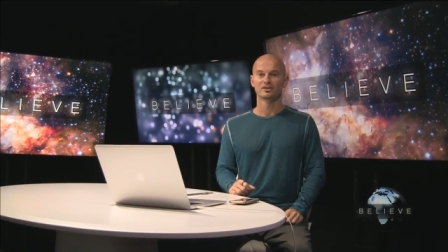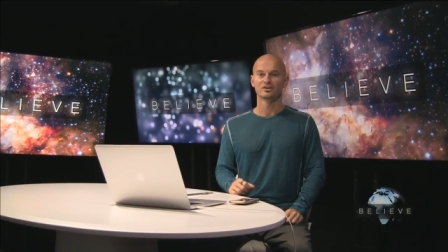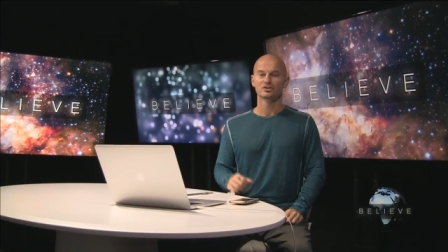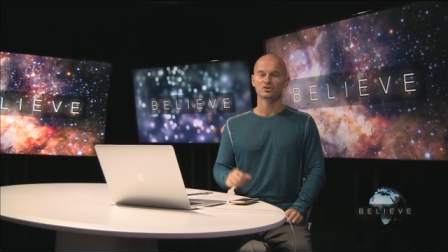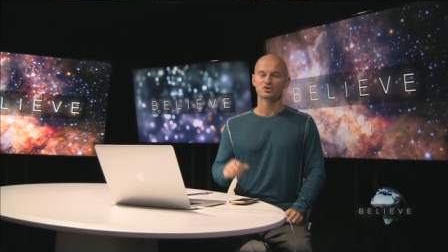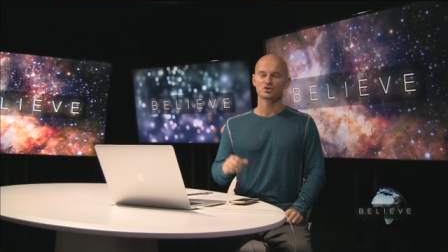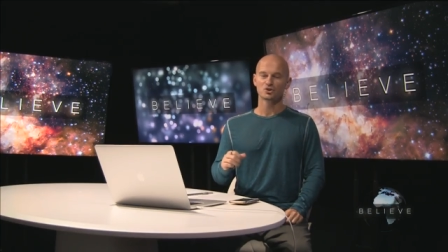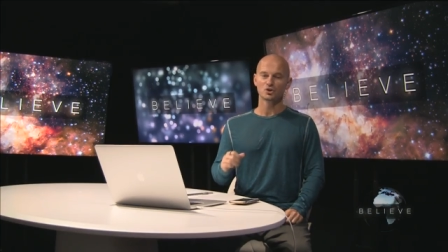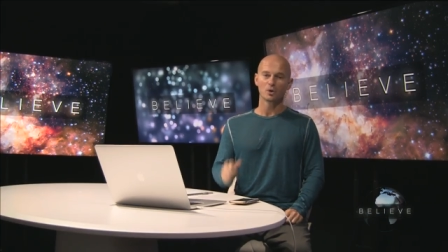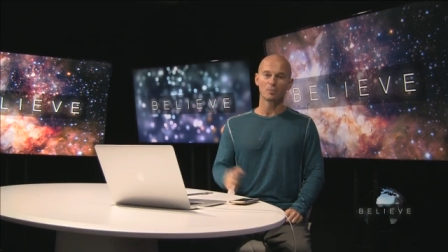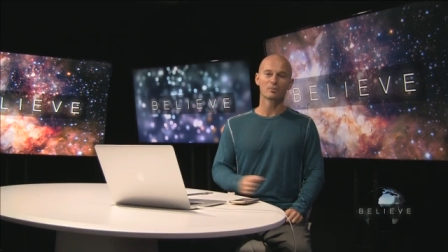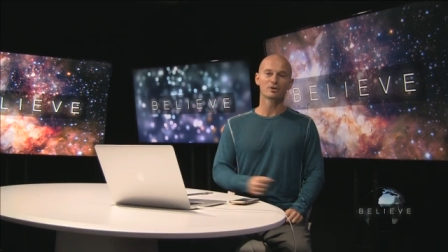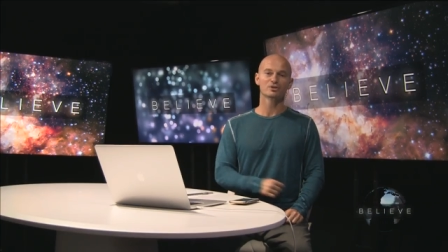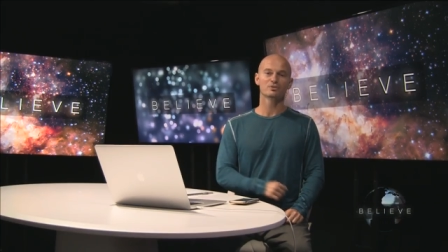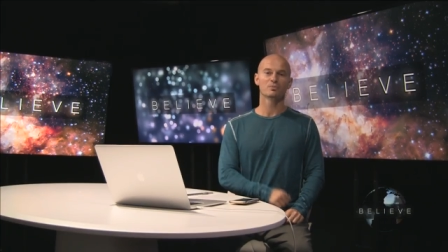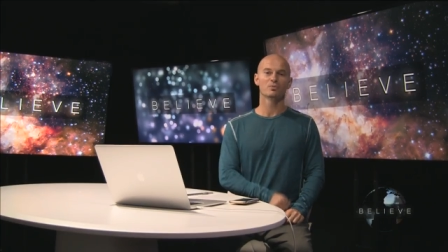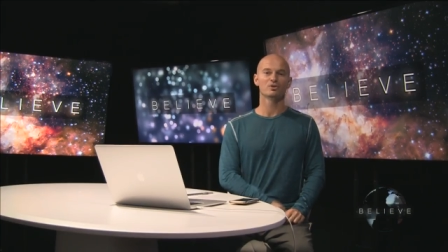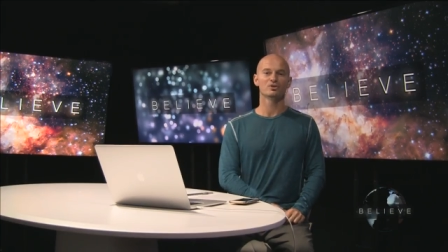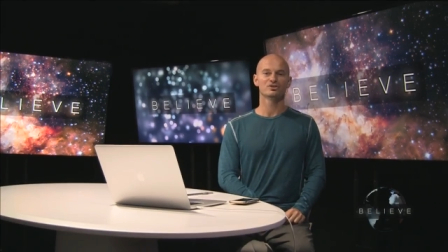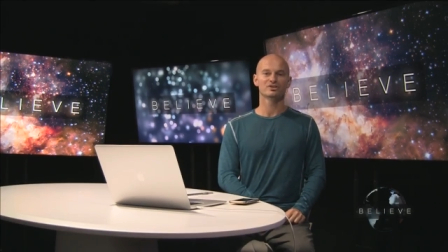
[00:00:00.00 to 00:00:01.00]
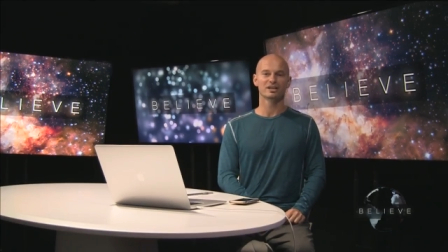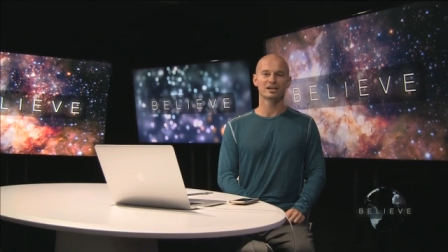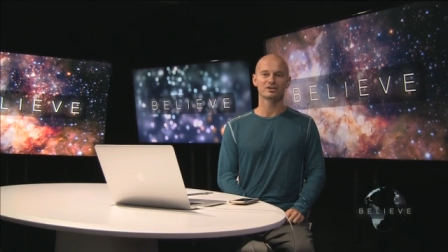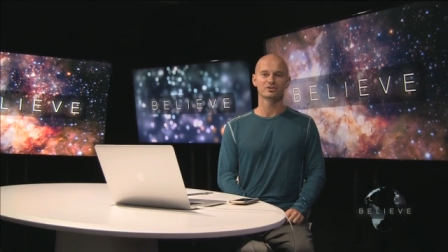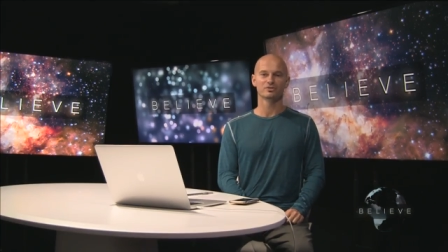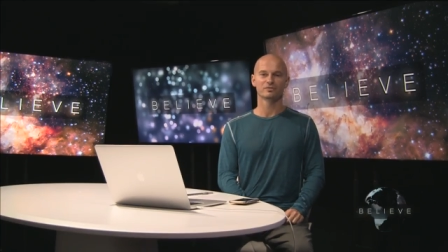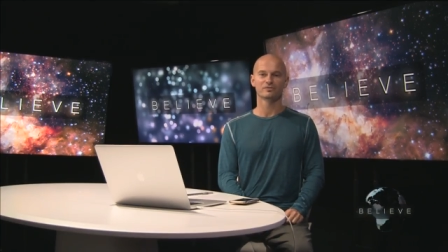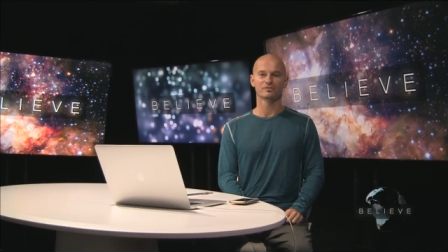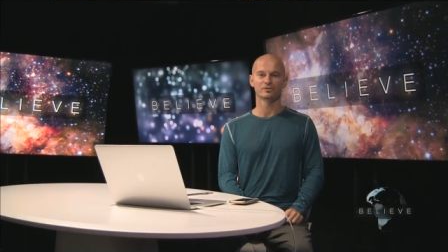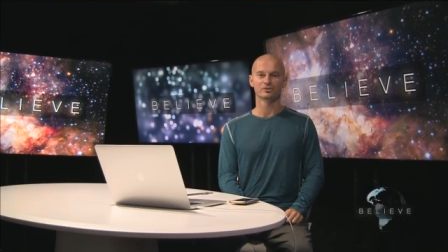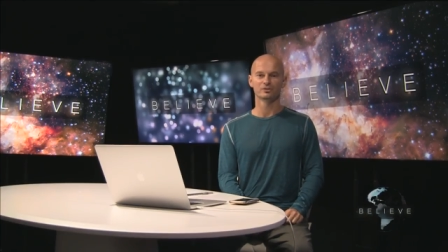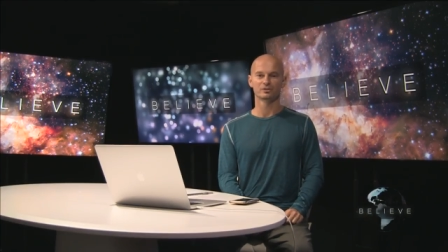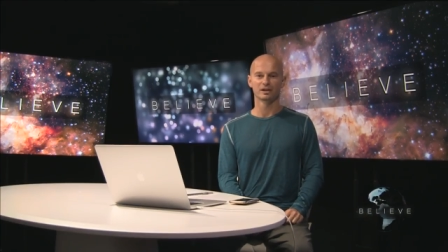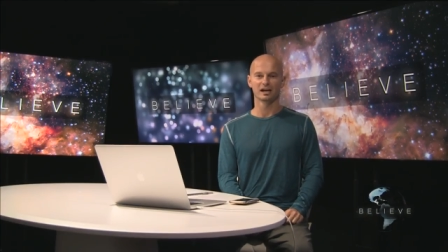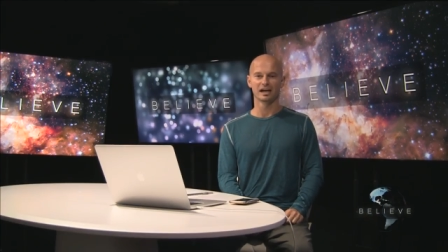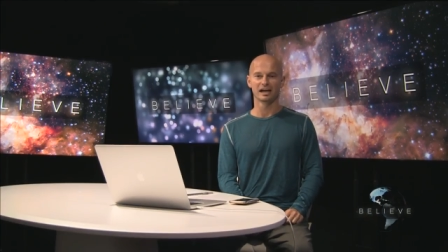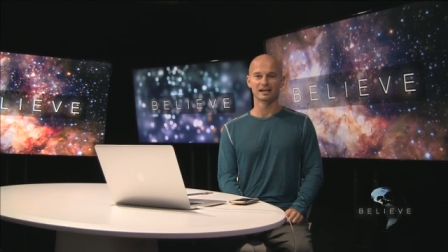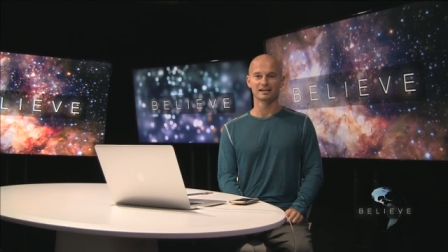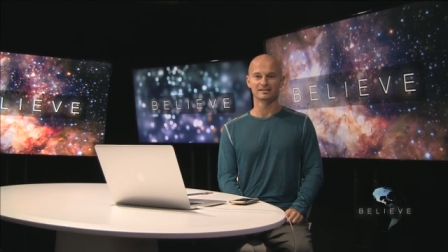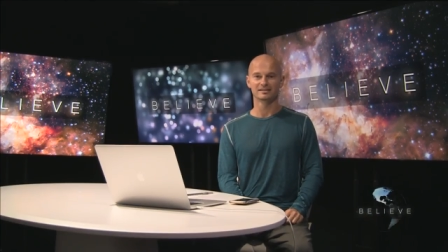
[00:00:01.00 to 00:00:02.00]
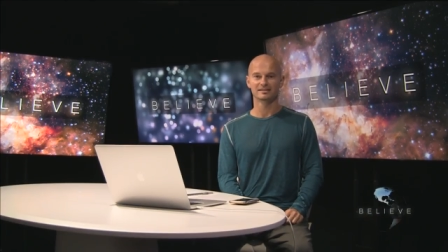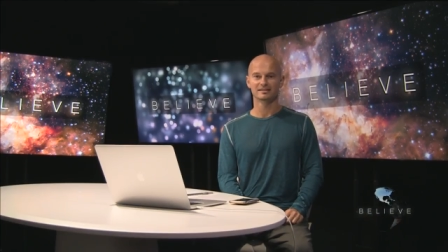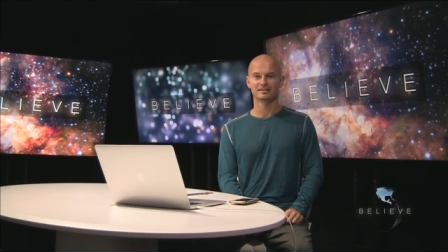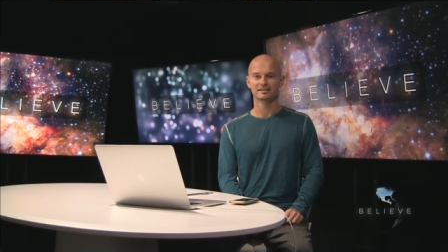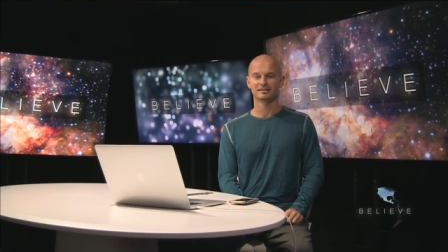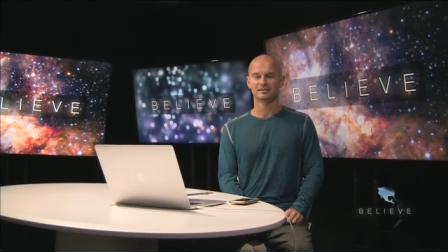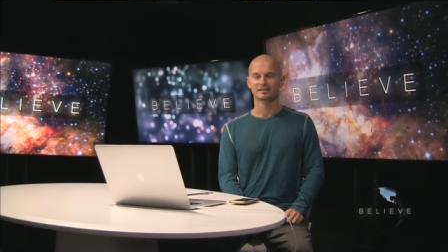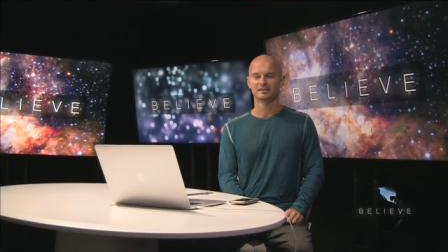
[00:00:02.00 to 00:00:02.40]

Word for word: So much more scheduled for you guys.